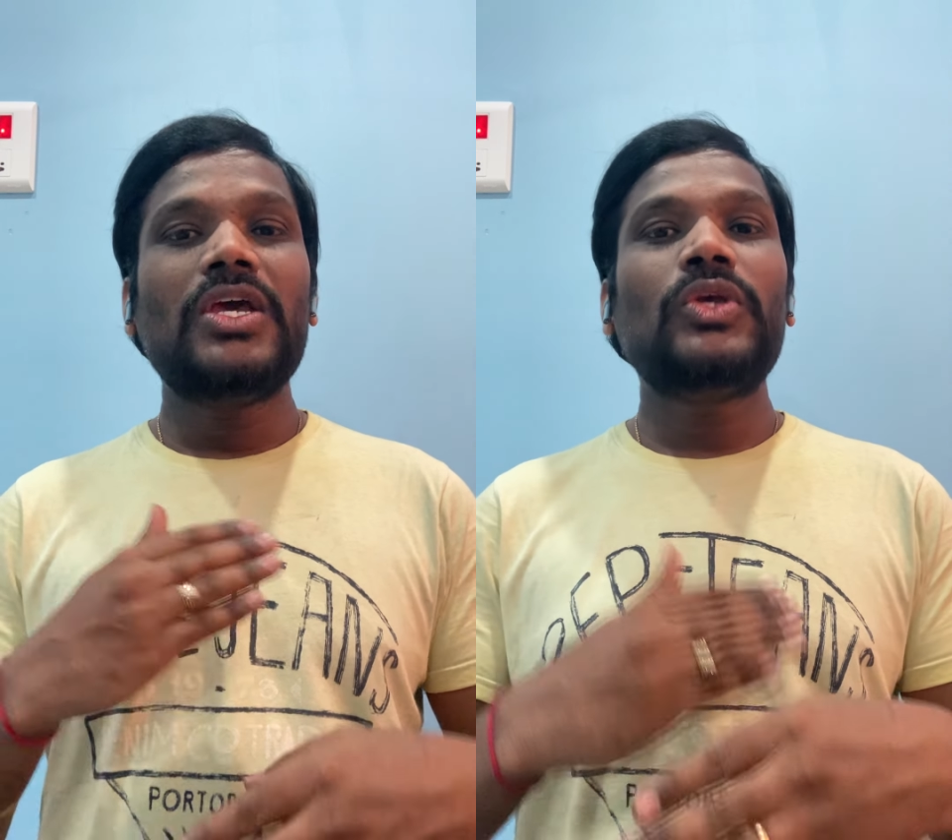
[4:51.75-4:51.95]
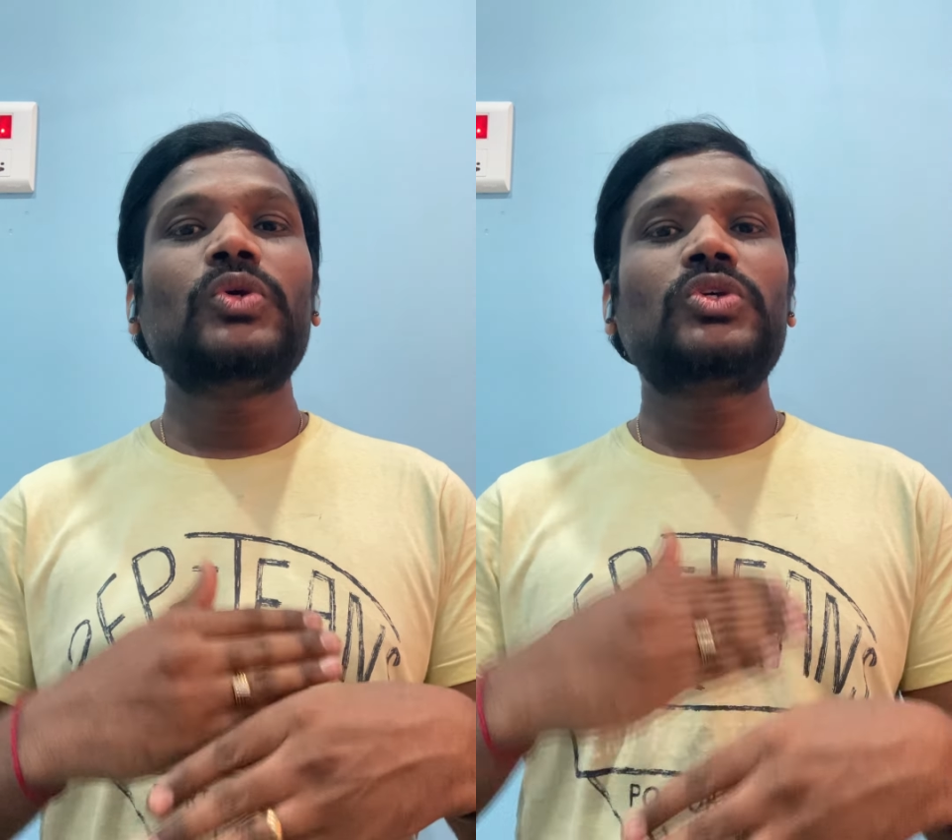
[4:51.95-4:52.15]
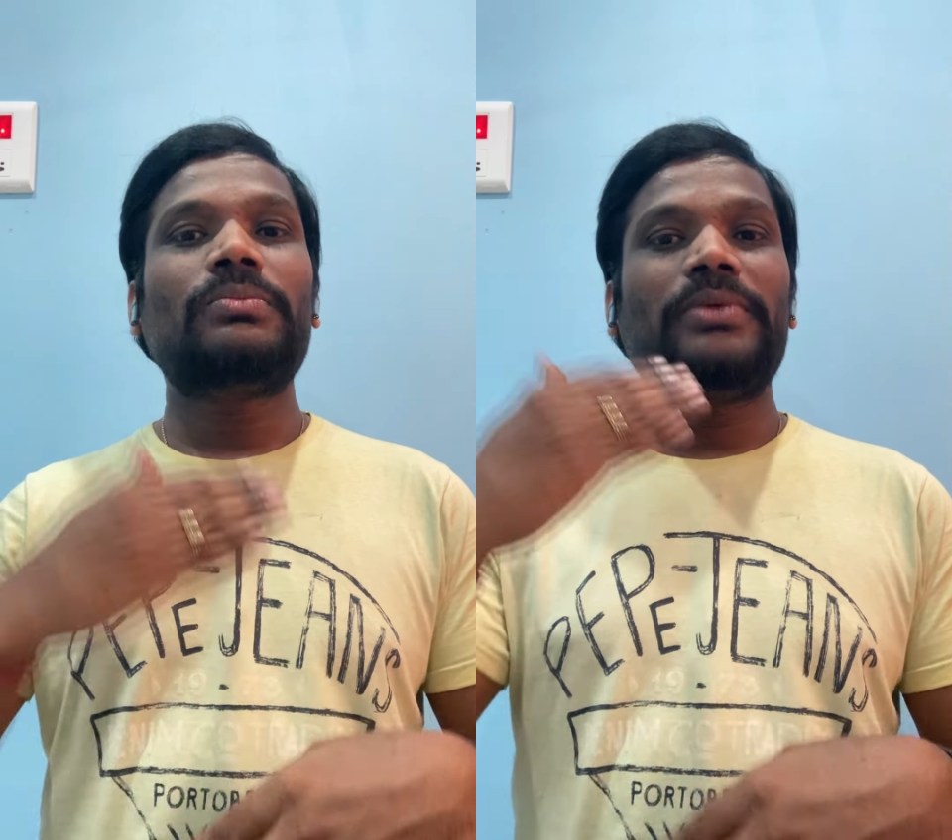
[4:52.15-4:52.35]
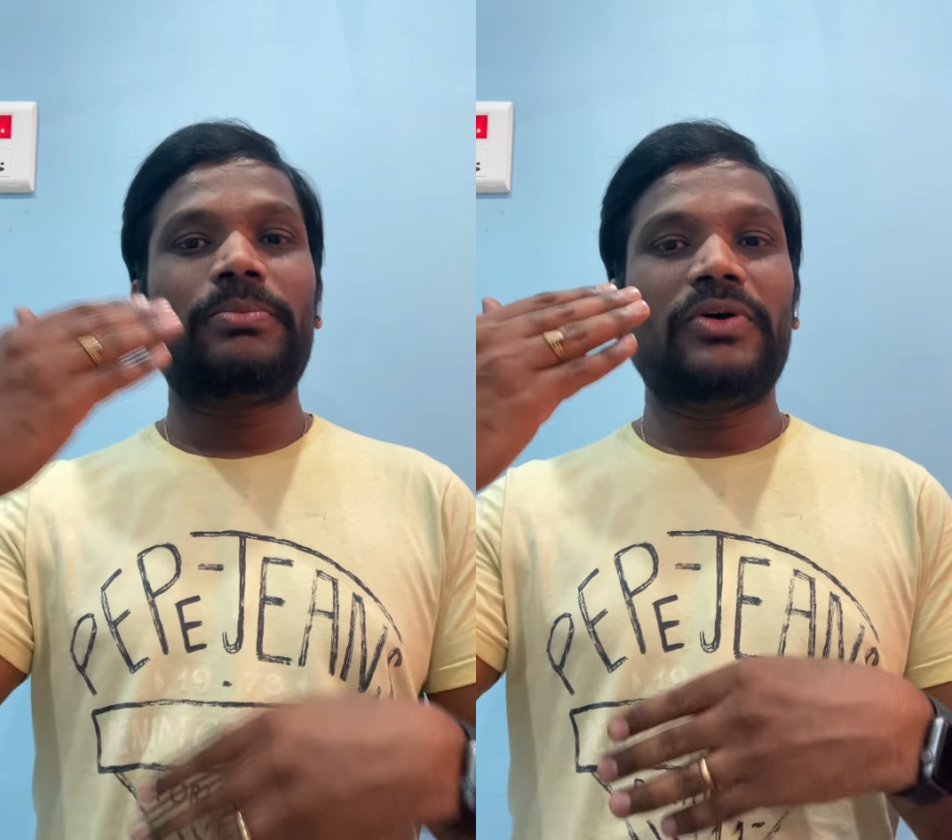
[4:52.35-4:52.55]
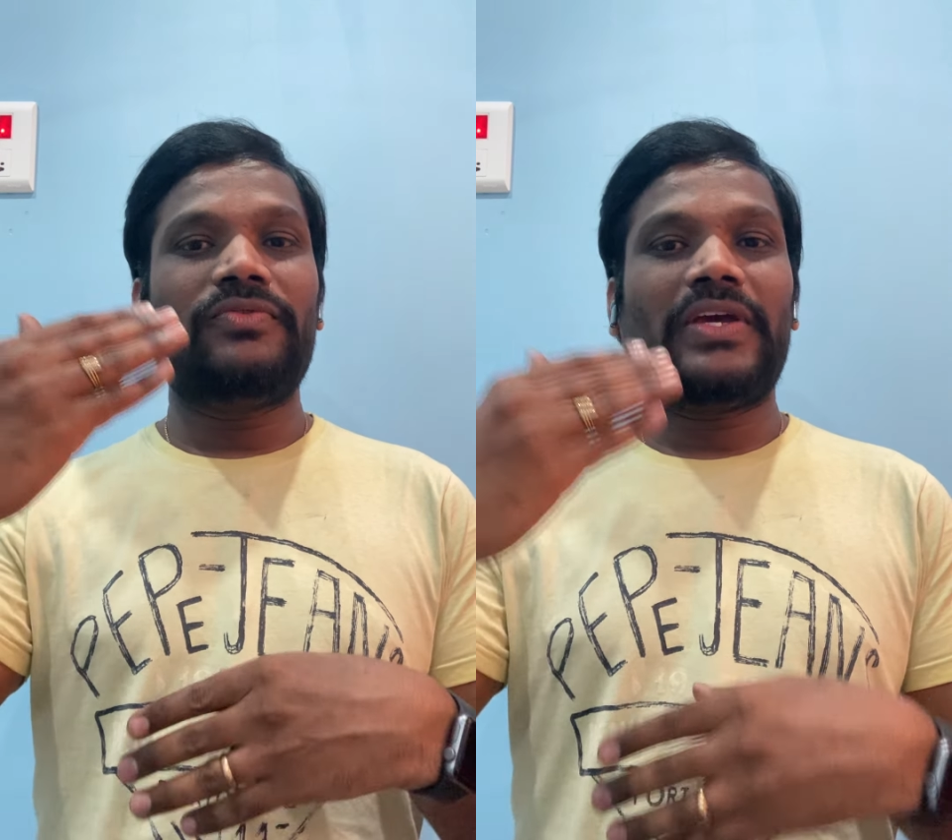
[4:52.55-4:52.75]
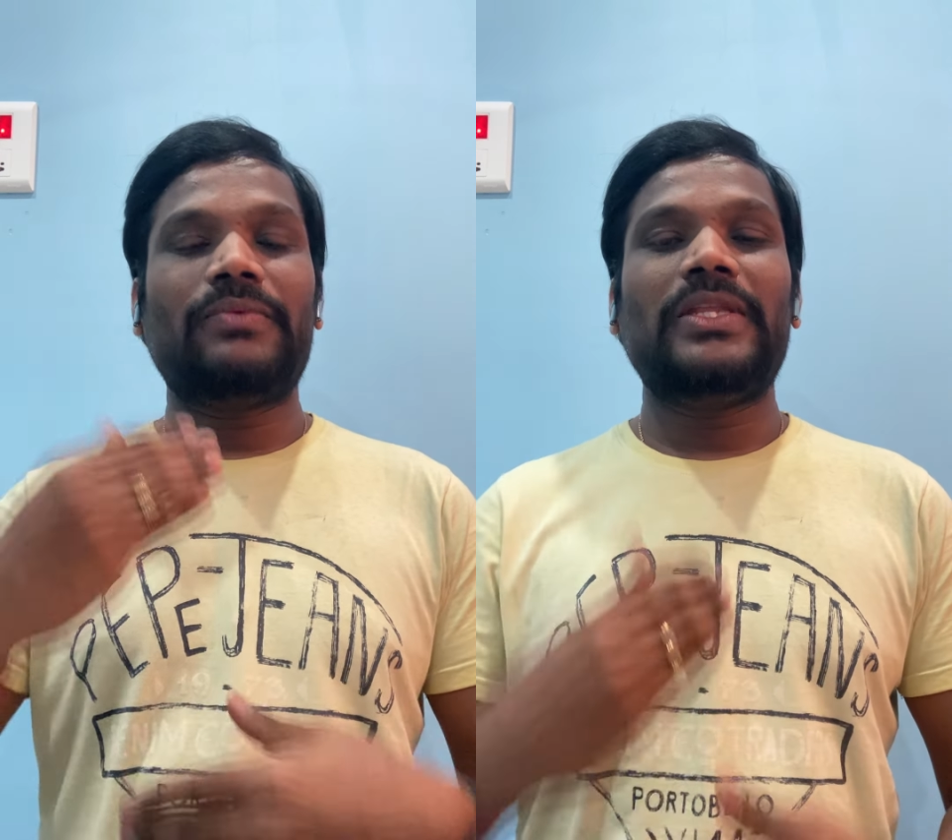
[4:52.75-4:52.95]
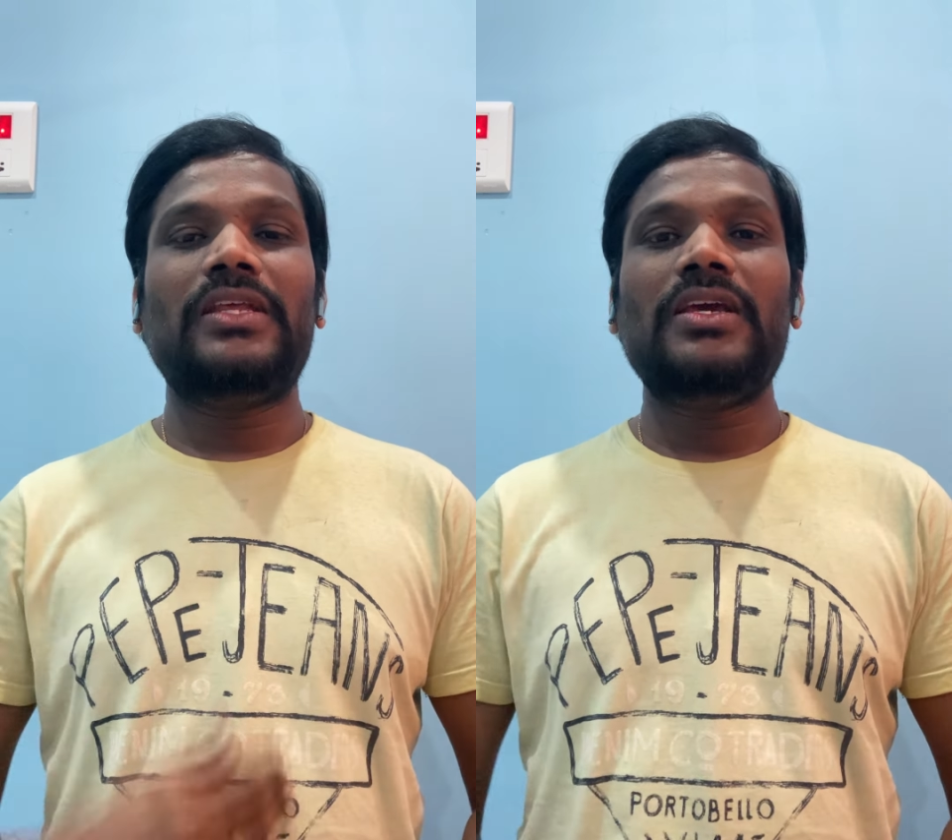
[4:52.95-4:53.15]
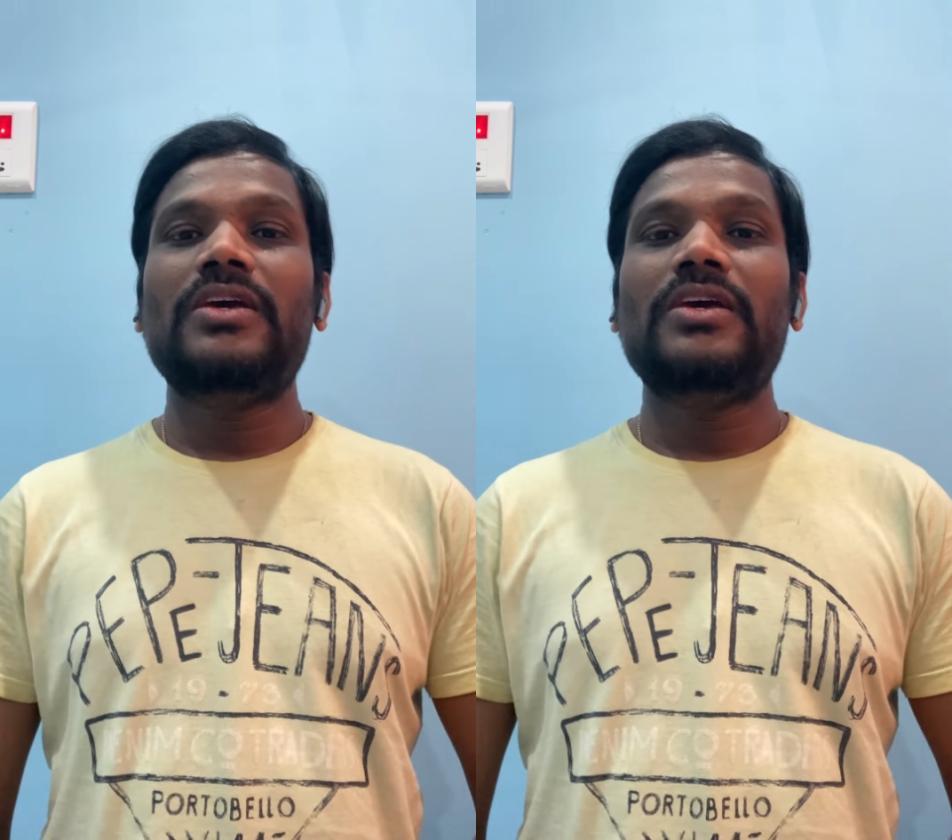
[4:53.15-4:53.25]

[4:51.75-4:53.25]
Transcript: you should be perfect with the